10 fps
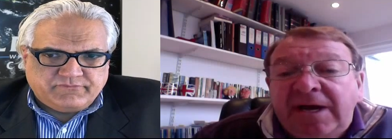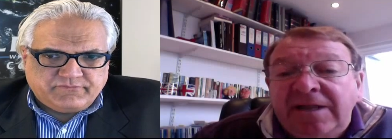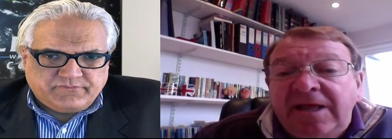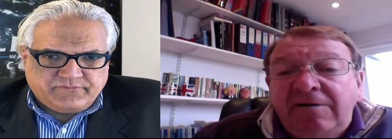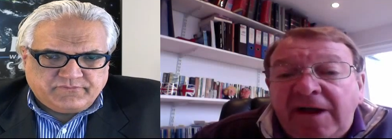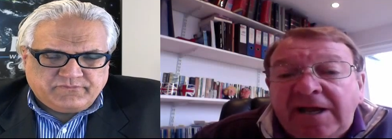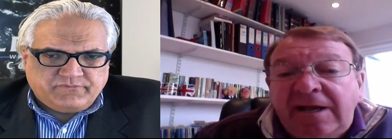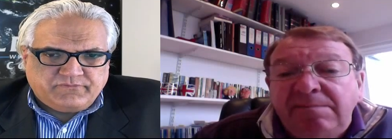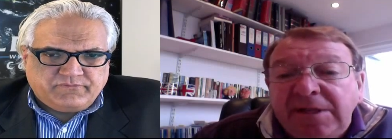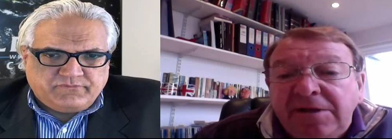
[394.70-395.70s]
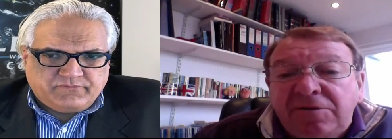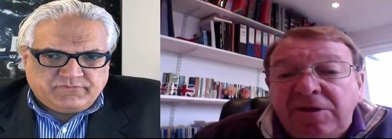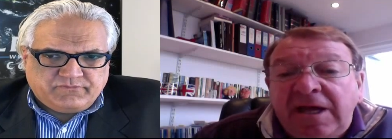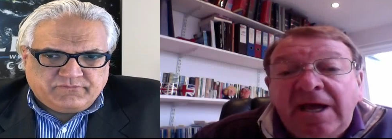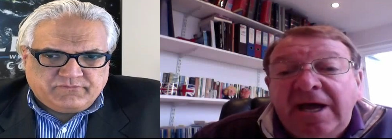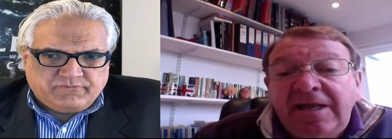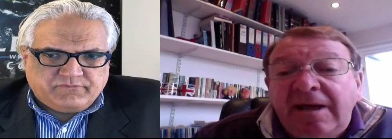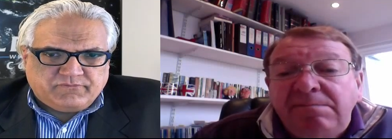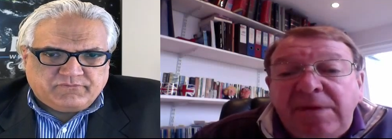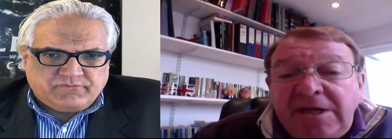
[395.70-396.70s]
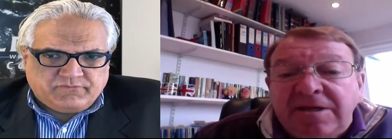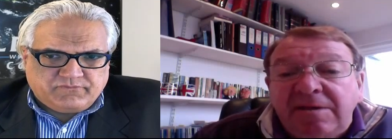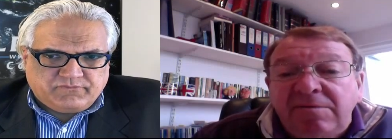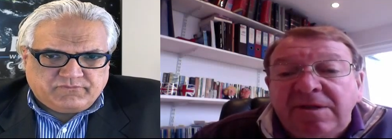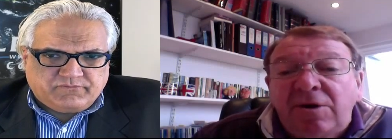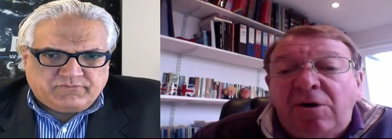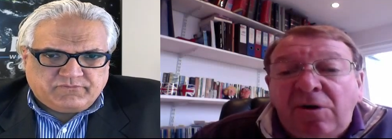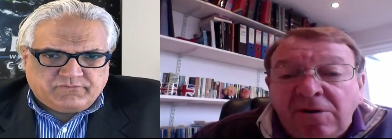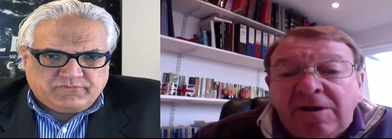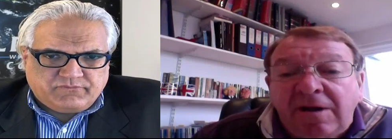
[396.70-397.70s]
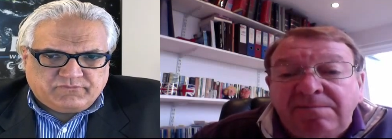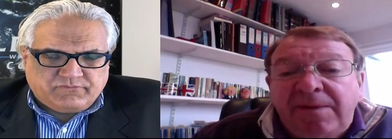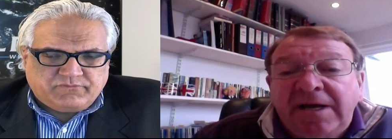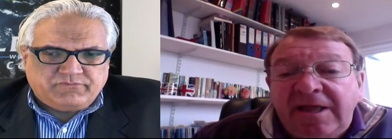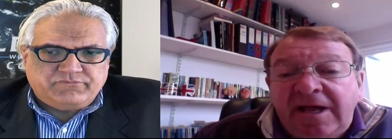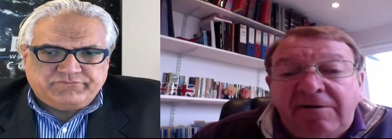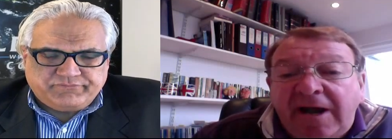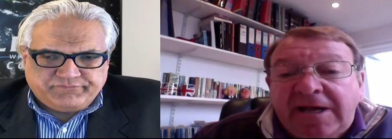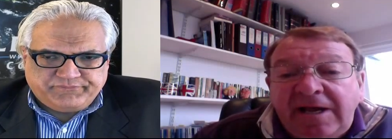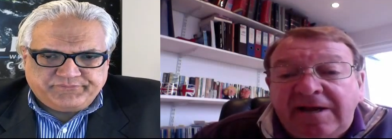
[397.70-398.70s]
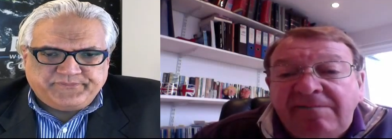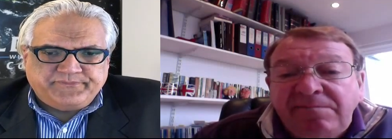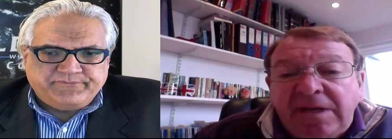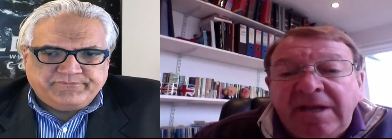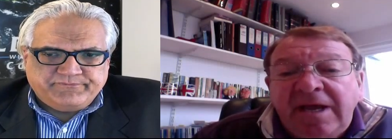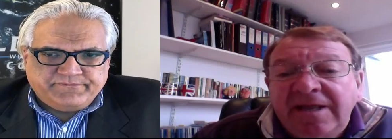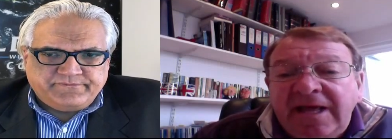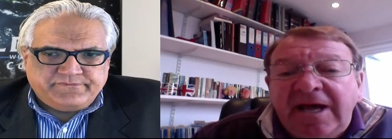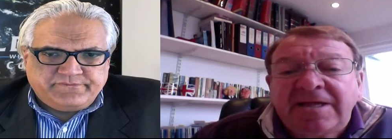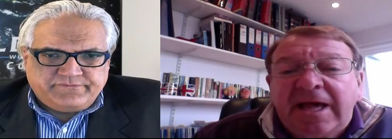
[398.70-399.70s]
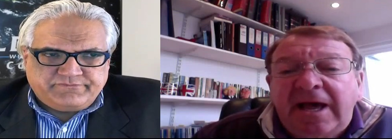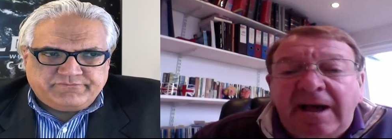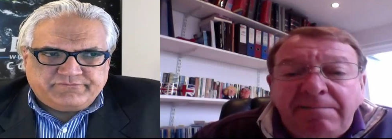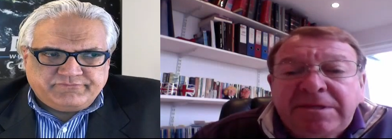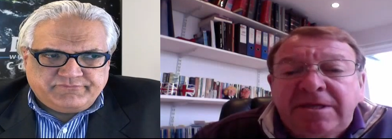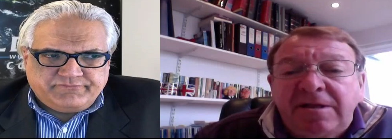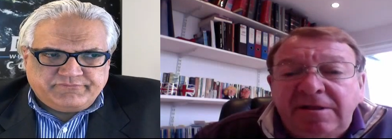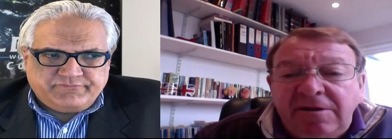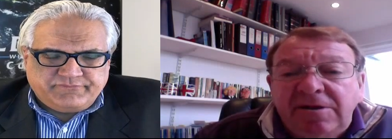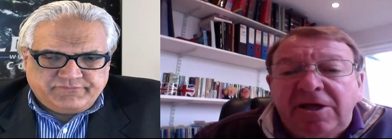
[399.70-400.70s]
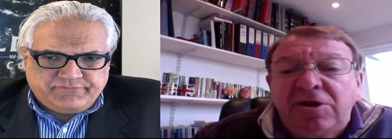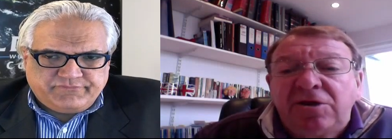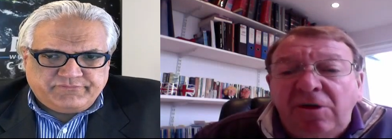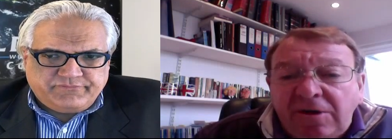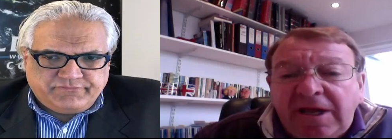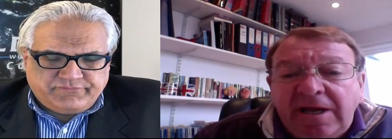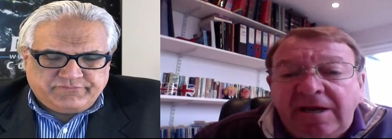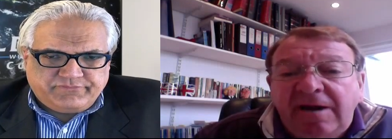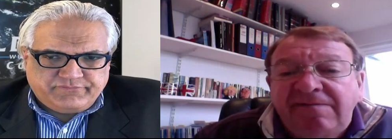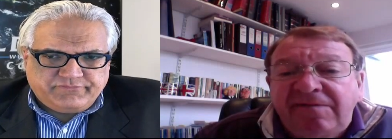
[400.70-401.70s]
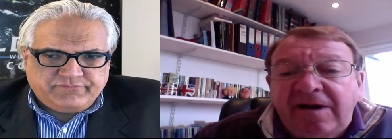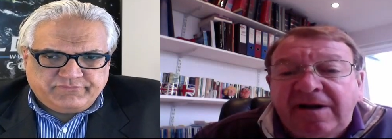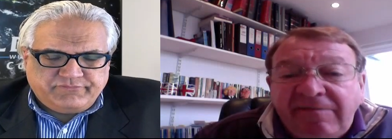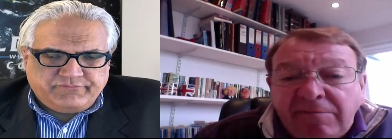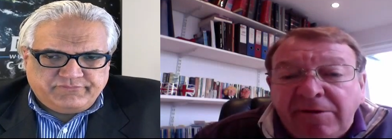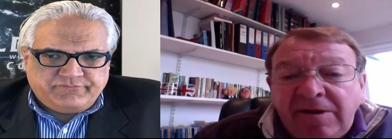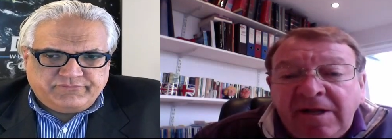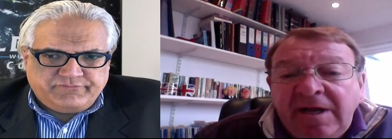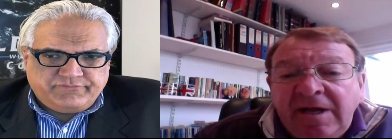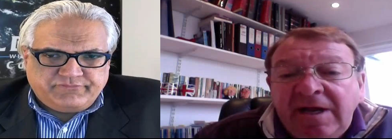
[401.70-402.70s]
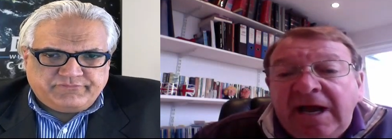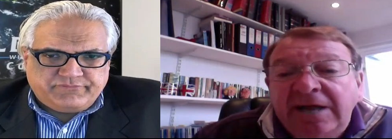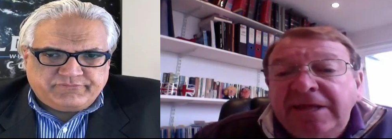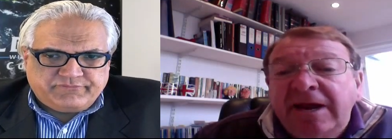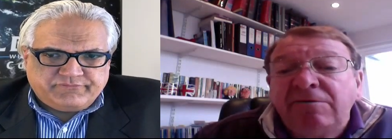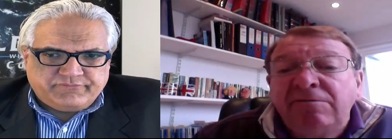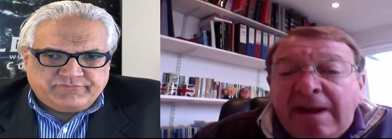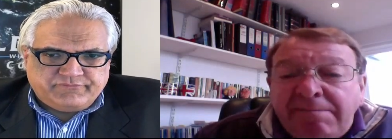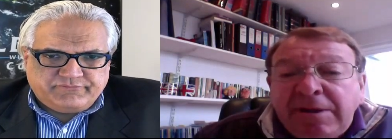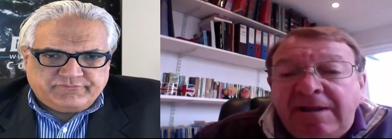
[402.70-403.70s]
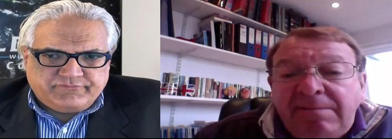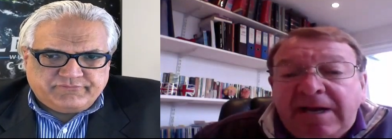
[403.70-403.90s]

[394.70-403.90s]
Speaker 1: by the Iraqi military, and that means it was ordered by the Iraqi government. That's absolutely shocking and unforgivable. And they are rapidly